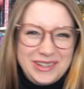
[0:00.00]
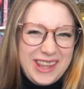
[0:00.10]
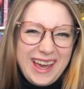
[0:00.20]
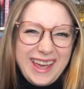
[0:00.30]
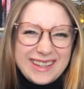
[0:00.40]
do
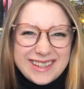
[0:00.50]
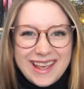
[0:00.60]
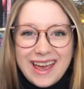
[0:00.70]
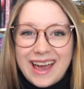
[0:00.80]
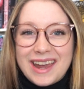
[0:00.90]
that.
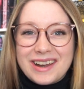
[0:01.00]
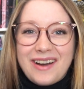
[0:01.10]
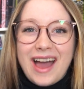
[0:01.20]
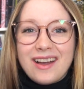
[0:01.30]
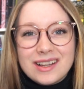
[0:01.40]
I don't
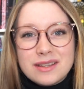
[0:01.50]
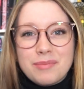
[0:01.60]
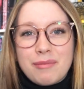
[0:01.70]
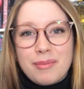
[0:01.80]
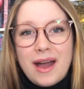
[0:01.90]
know. I got the
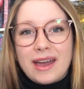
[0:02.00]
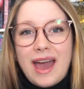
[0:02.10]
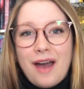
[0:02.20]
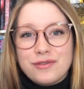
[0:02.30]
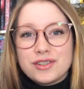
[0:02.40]
paperback
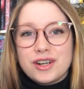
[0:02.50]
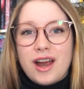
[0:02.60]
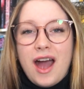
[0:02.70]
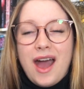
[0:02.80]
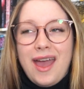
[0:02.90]
after
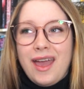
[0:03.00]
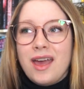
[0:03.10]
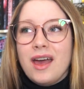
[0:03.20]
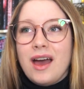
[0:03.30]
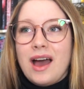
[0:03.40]
I
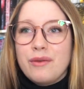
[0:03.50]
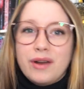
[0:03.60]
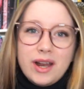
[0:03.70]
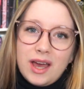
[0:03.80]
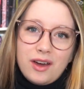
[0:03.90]
uh,
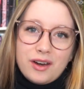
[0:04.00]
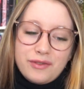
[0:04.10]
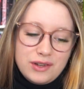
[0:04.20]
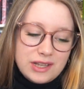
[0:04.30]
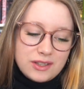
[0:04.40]
read it. I got it a
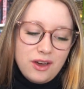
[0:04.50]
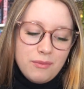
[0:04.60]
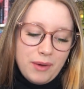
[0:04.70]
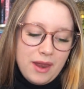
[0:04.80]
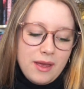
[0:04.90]
few days
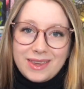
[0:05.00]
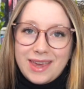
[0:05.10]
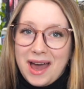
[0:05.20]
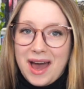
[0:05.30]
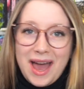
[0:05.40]
ago, but
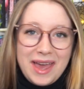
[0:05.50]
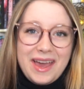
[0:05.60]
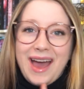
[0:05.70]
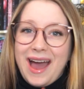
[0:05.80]
yeah, I